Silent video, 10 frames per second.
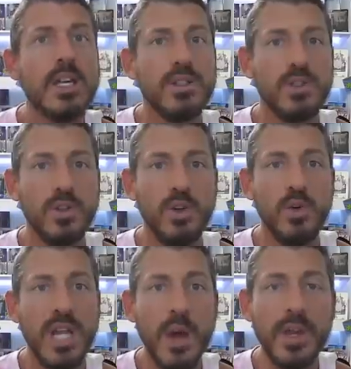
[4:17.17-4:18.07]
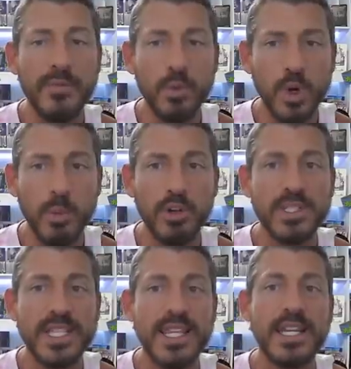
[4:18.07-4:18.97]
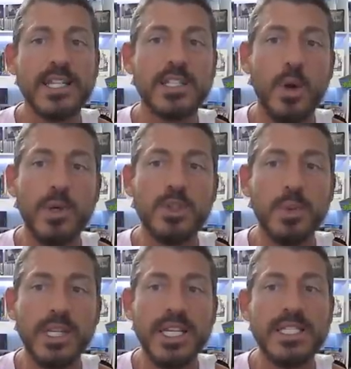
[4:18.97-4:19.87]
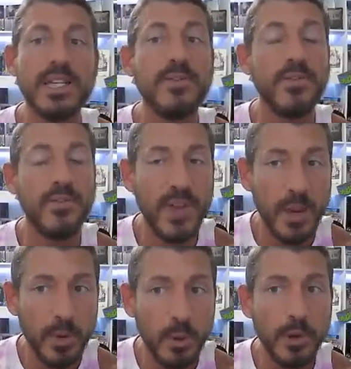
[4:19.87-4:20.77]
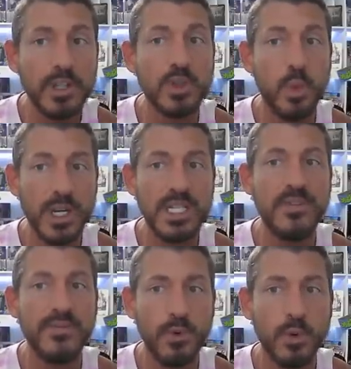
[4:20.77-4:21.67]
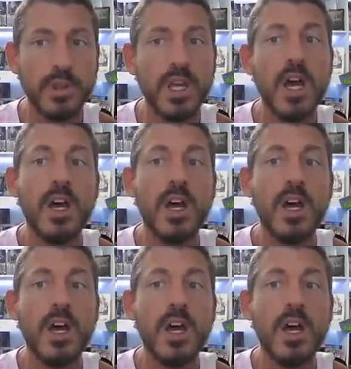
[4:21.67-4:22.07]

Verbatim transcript: So now we have a rumor saying that it's going to release in February 24th